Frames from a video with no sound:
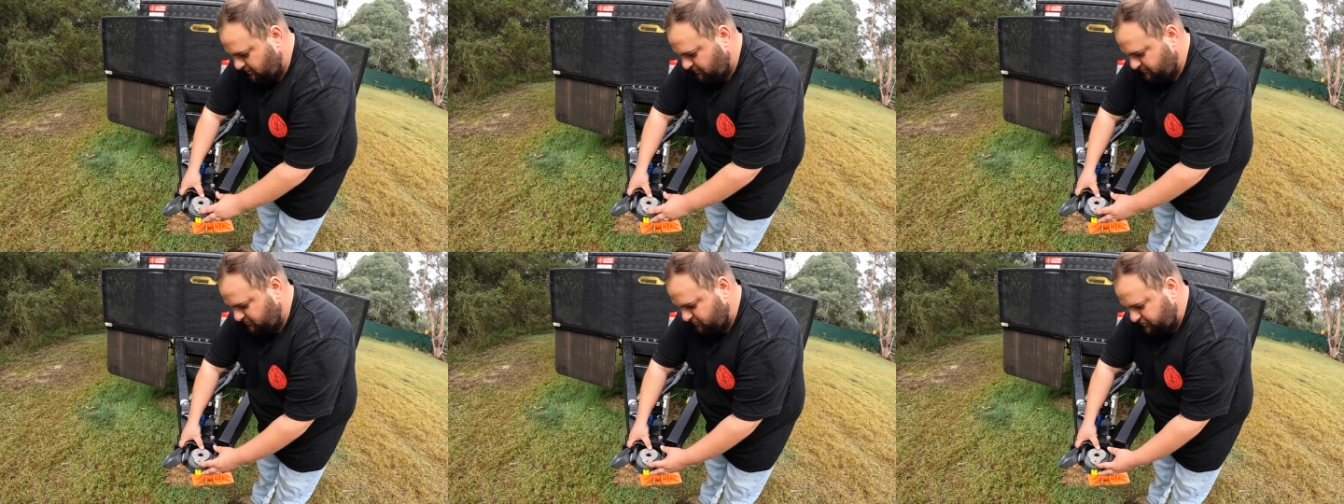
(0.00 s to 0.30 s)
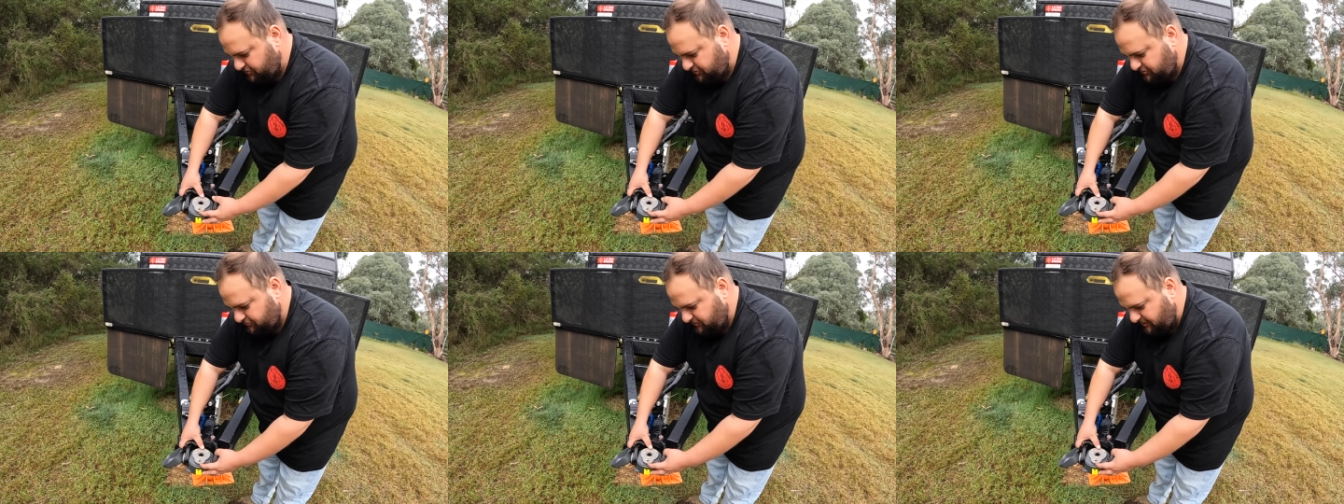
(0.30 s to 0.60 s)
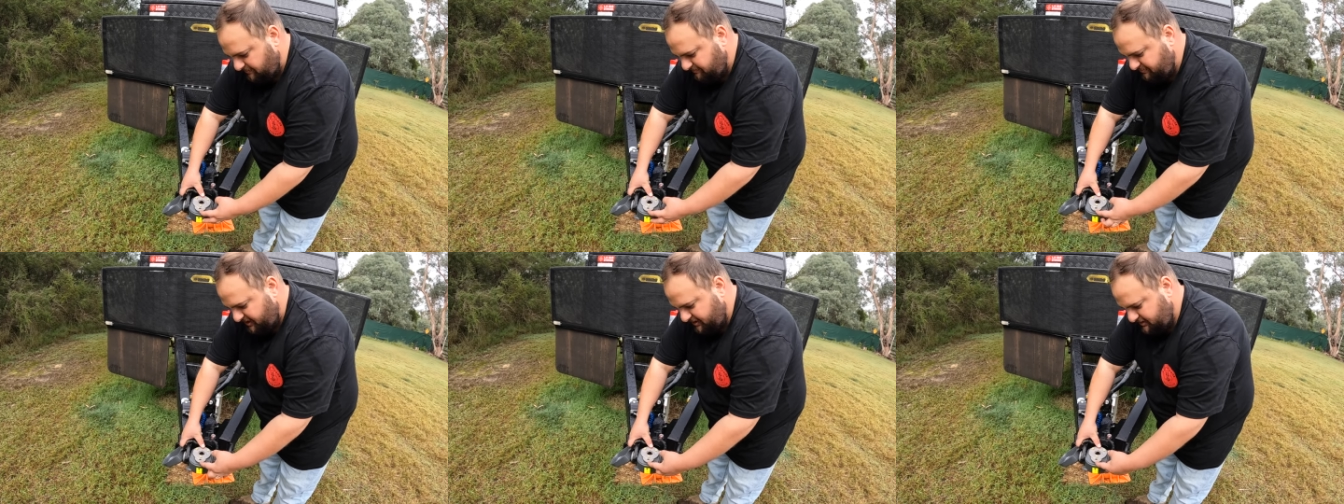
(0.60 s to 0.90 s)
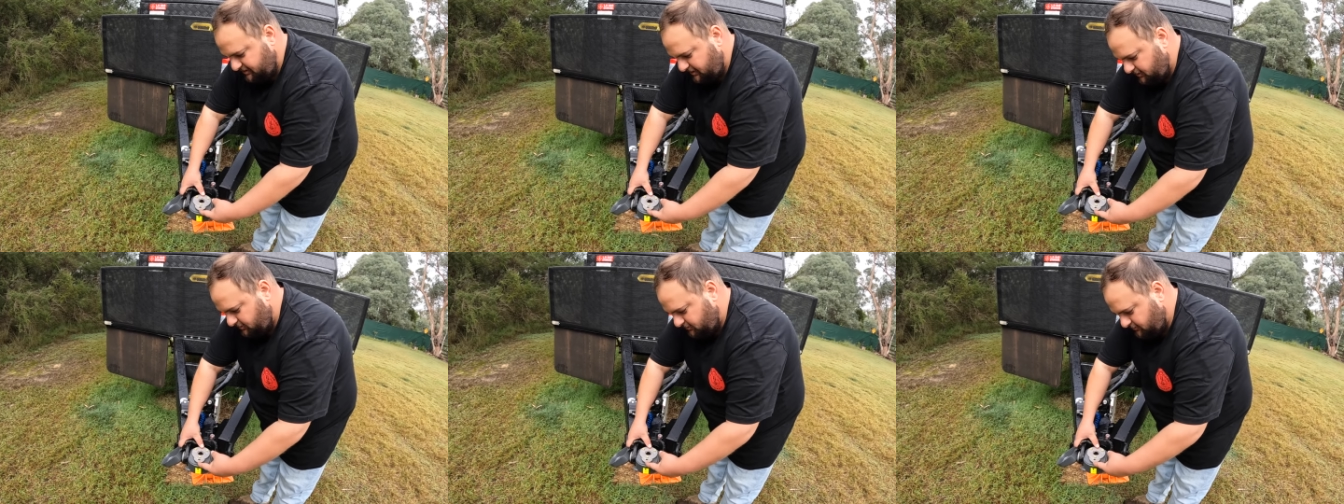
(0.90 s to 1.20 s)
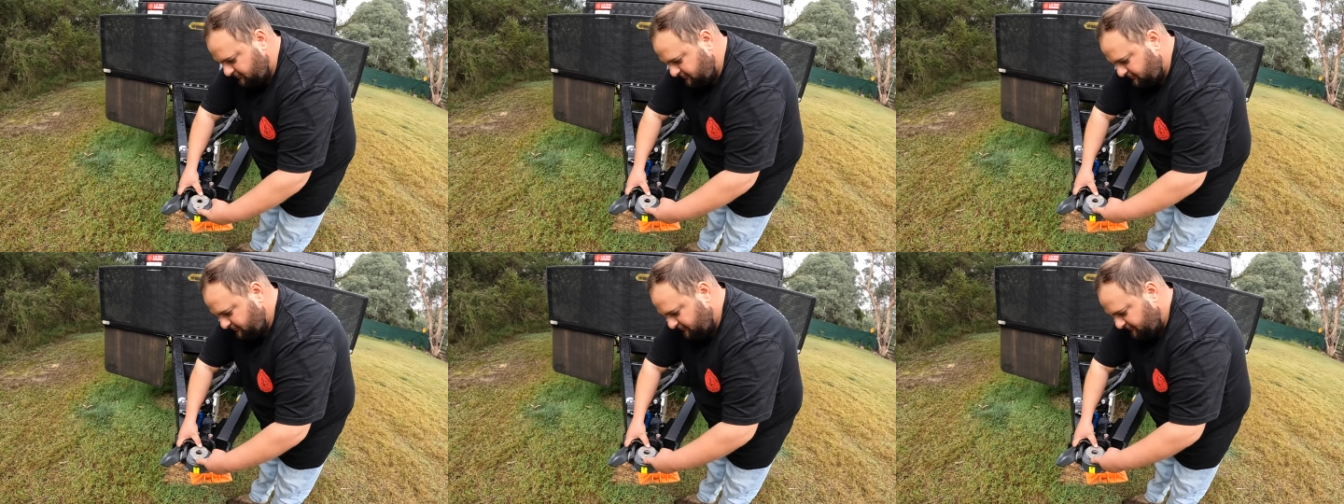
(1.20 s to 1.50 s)
Push the red button in,
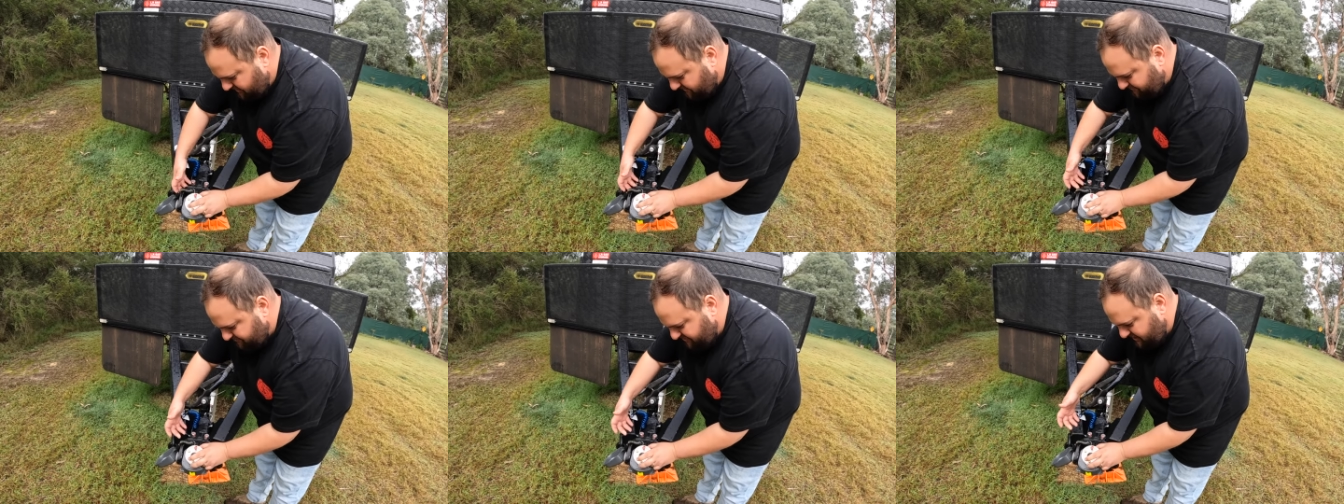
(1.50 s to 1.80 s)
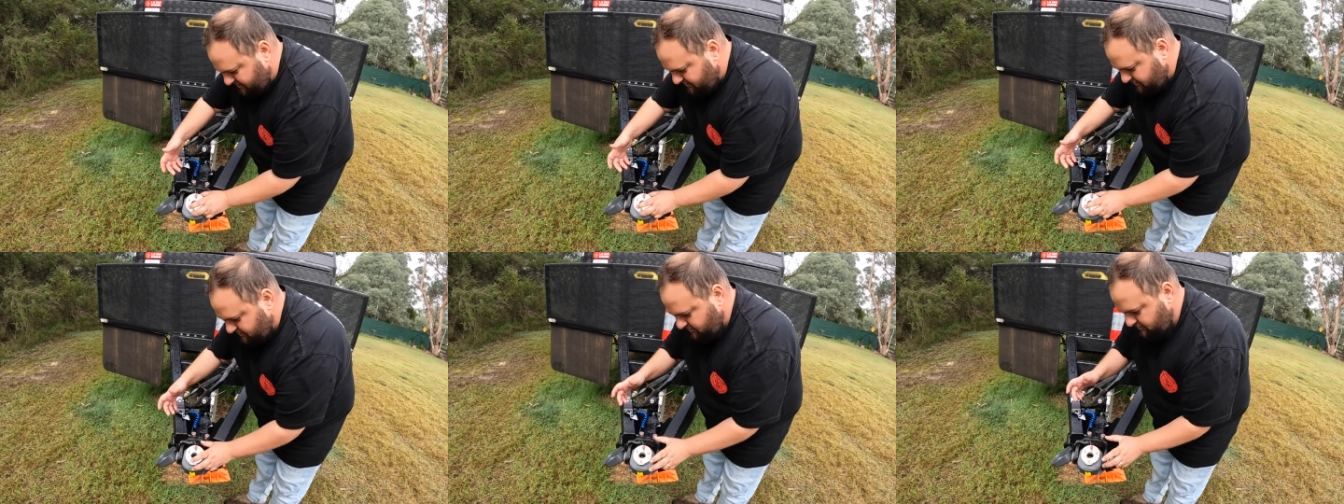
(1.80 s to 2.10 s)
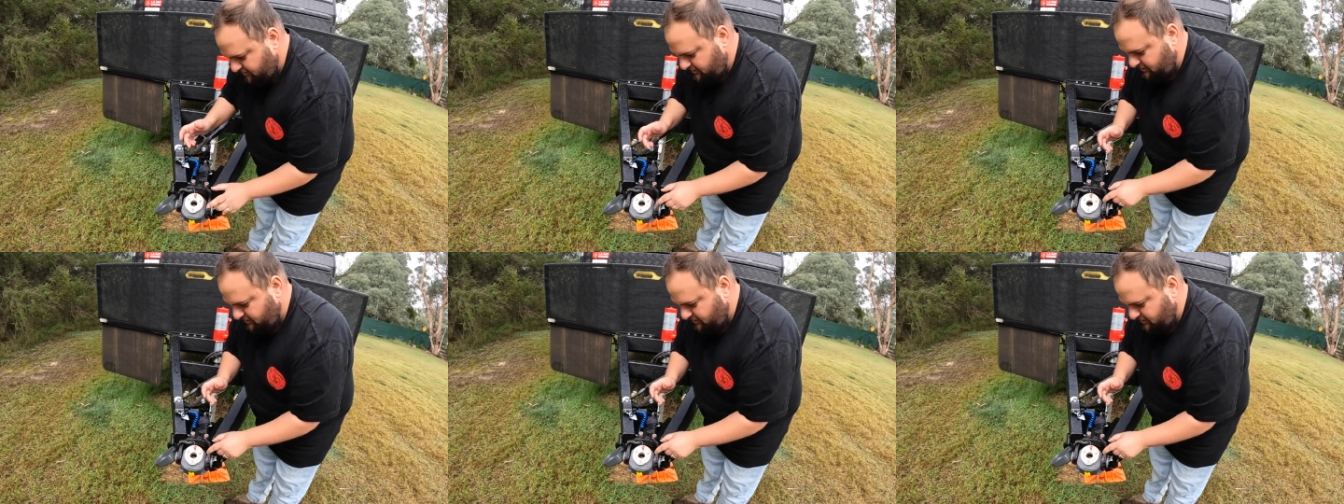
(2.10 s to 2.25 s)
that back,